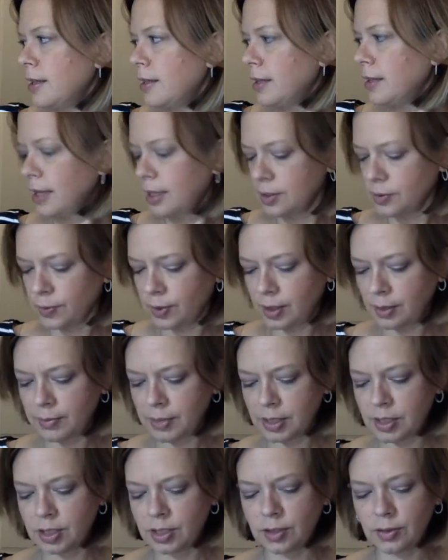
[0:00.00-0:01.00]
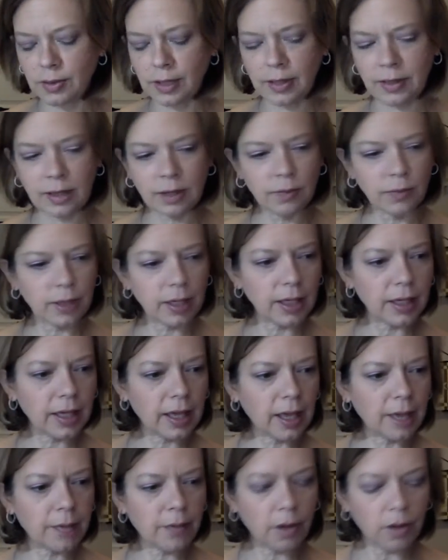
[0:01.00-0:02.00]
That's what I'm into. And then when I
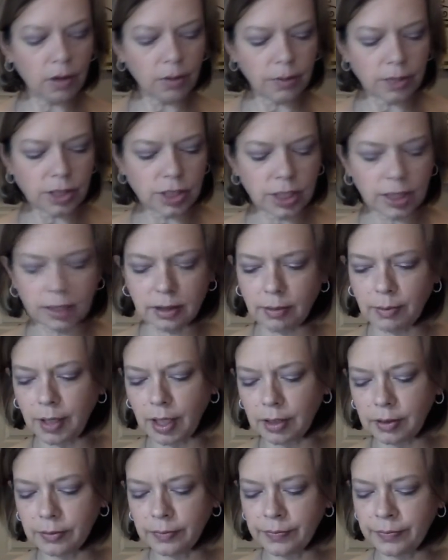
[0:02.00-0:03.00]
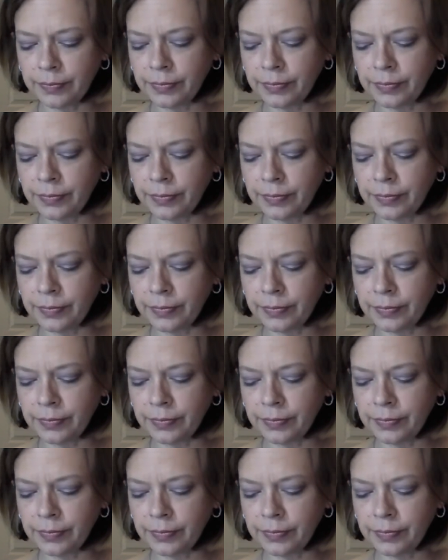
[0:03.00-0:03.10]
came home and checked the mail,